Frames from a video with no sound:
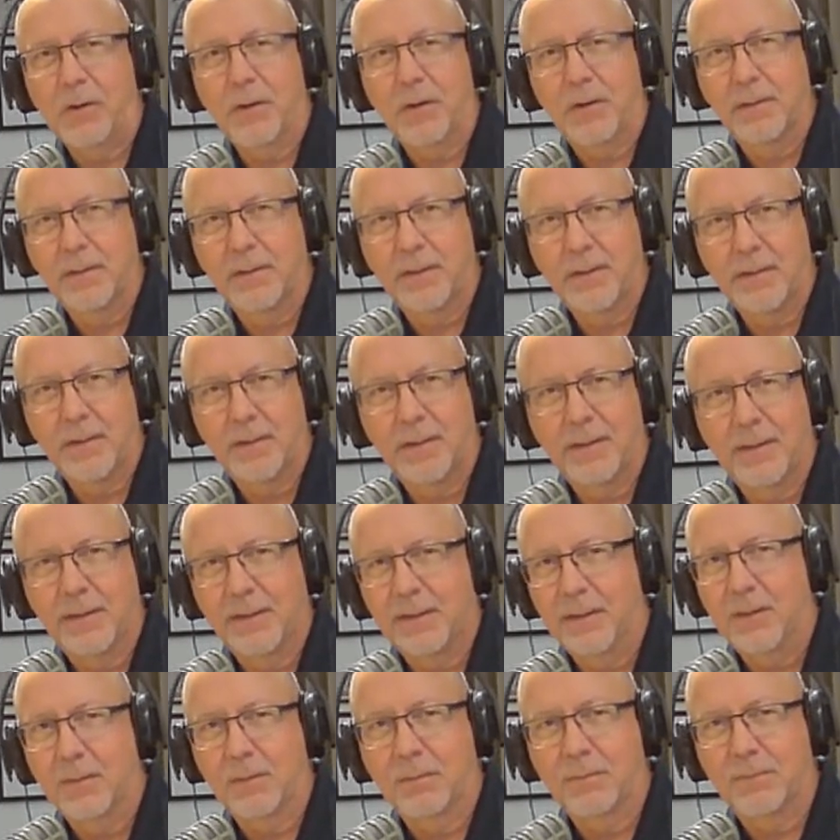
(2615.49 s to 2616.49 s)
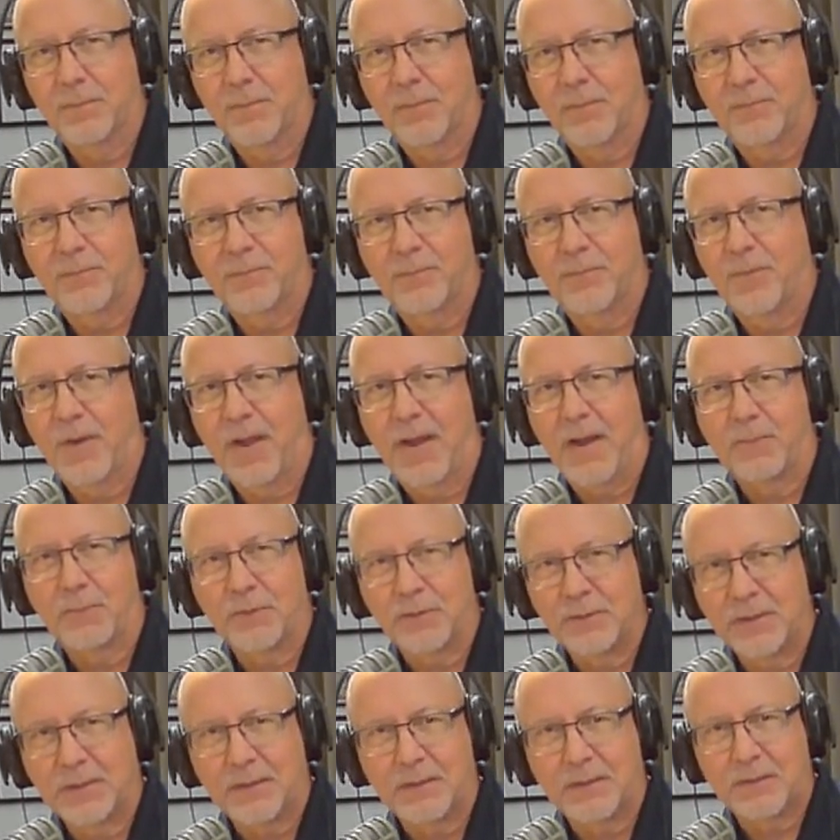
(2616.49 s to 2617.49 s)
on, 5 or
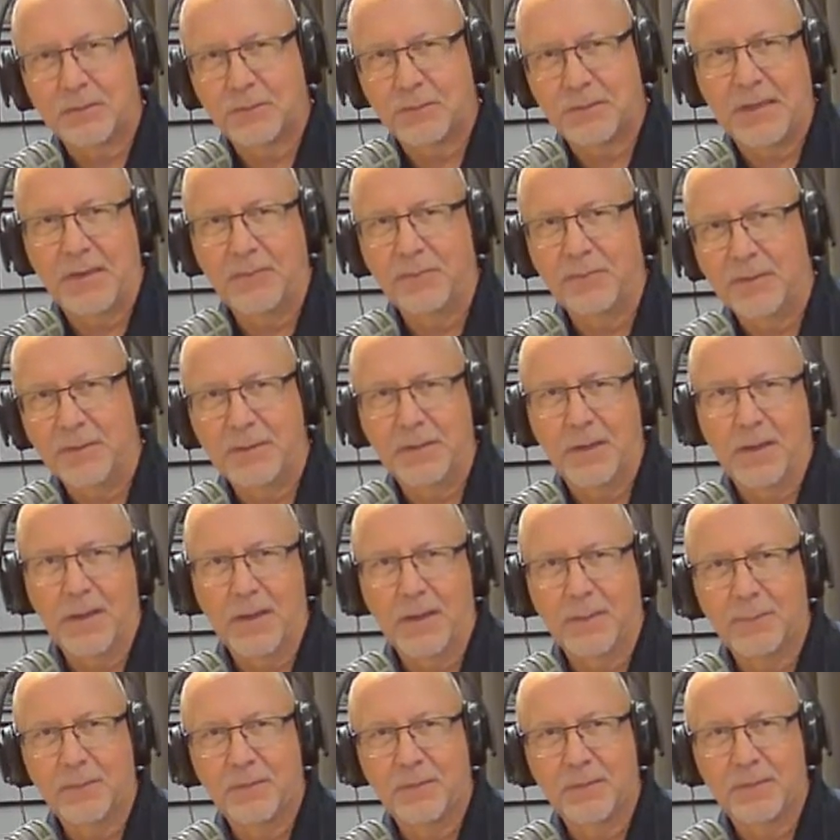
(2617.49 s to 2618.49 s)
6 or 7 times.